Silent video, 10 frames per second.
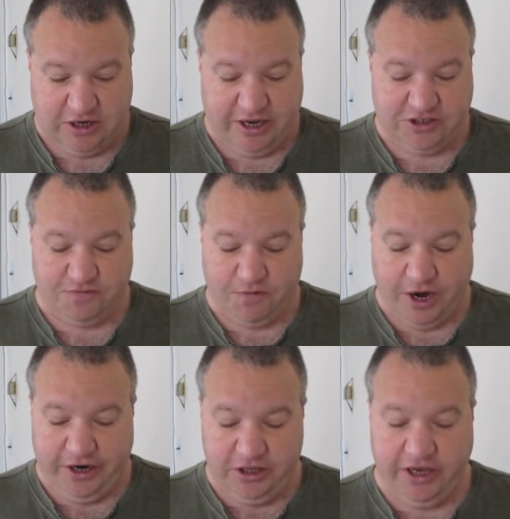has
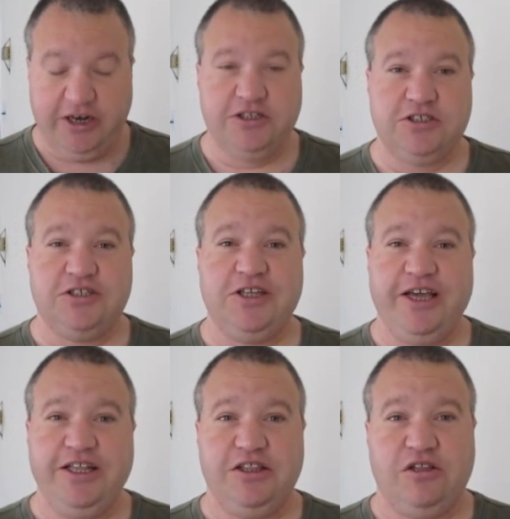violated
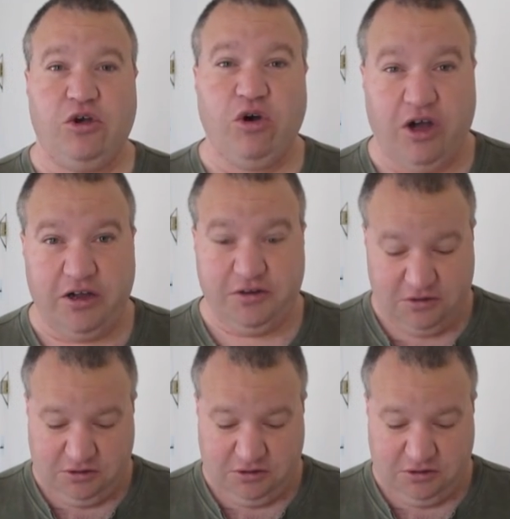state law